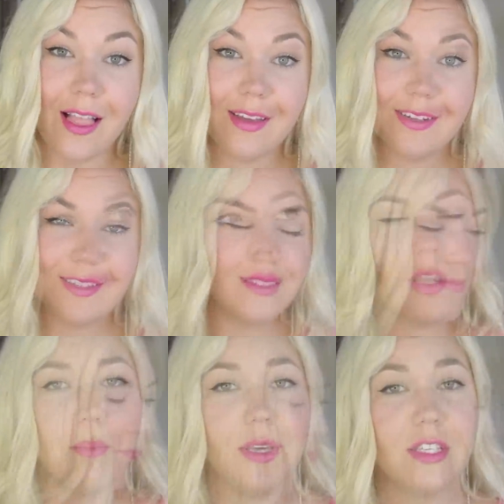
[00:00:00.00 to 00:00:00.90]
colors.
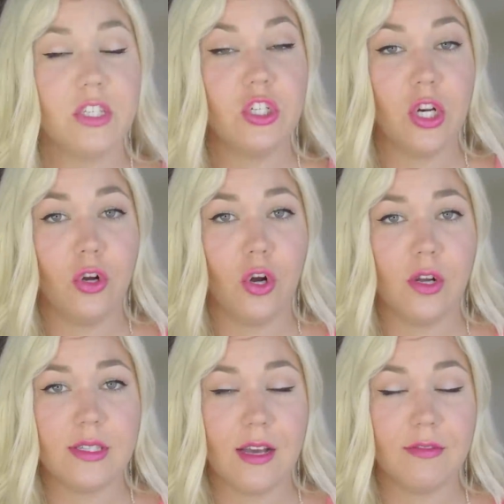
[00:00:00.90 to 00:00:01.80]
Because the Jenner
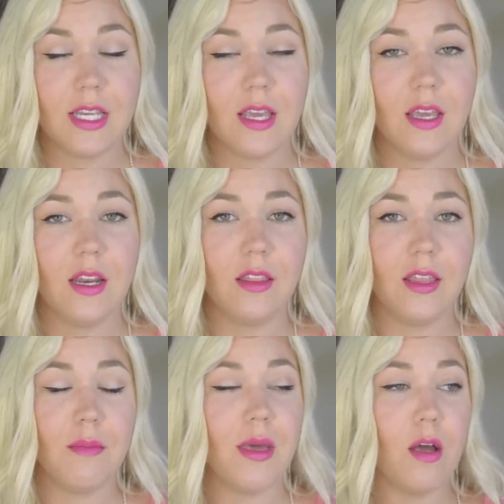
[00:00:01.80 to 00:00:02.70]
girls have taken
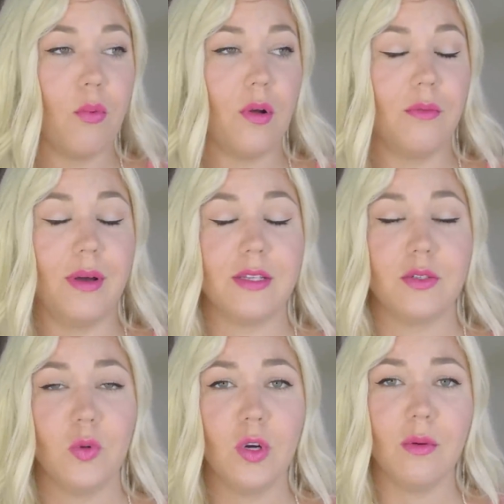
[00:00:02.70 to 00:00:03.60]
the makeup world by
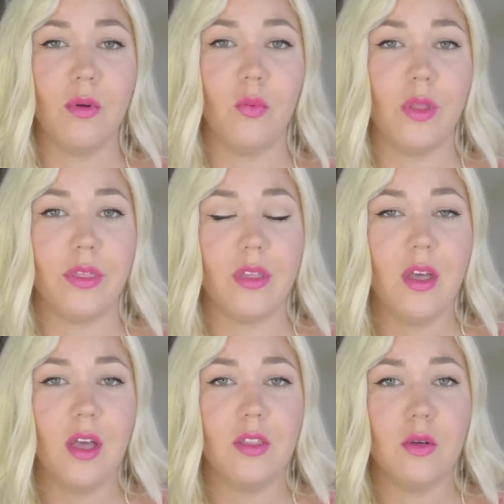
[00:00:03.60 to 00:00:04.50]
storm
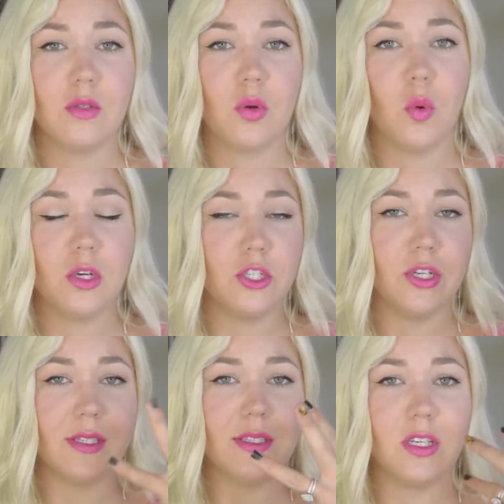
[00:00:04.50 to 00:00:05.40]
with those
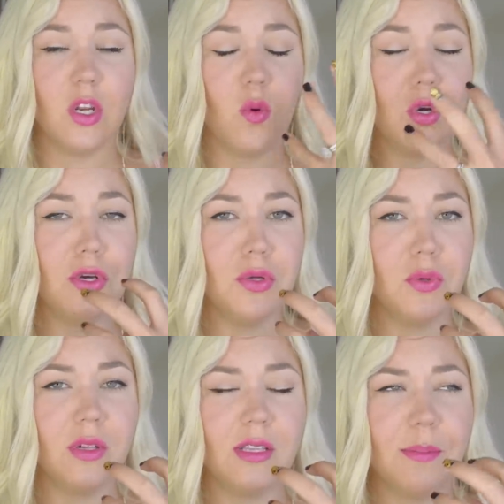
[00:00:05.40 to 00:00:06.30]
gorgeous, you know,
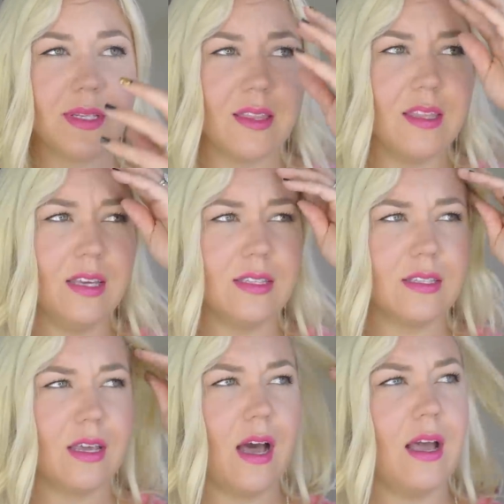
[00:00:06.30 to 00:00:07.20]
nude lips. I think
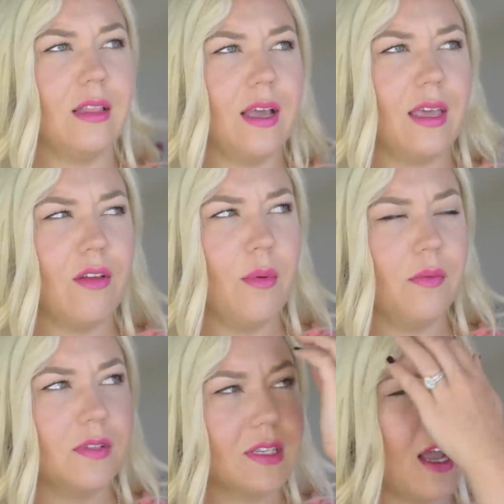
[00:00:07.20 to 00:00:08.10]
it's Kylie. I can't
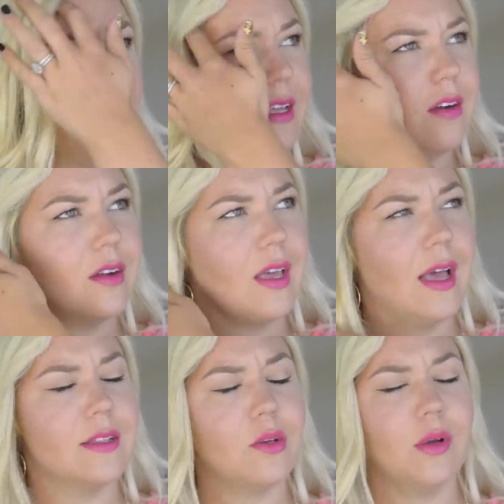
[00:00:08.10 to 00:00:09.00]
remember if it's Kylie or
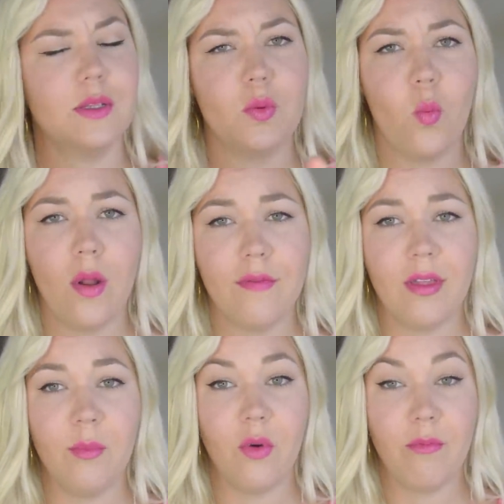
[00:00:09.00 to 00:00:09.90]
Kendall. It's one of
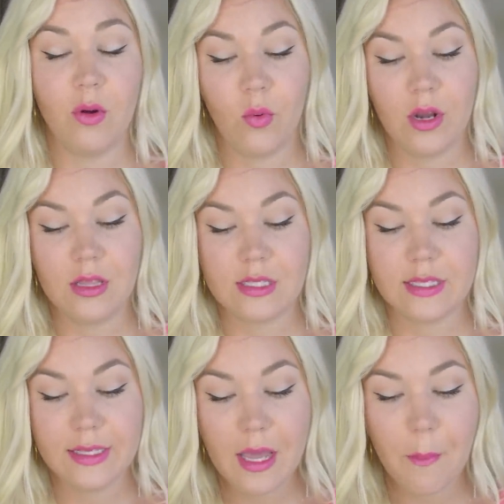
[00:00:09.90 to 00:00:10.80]
them who have been wearing
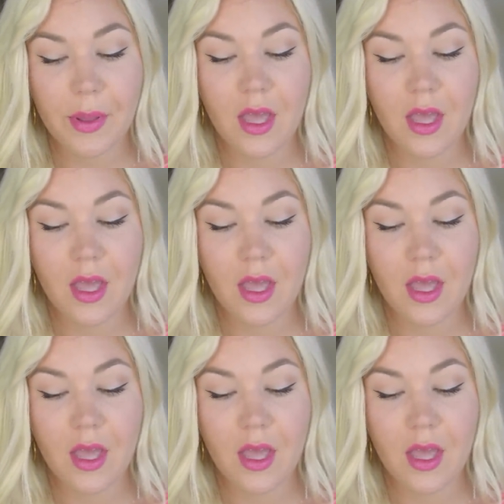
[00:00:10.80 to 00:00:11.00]
this lip.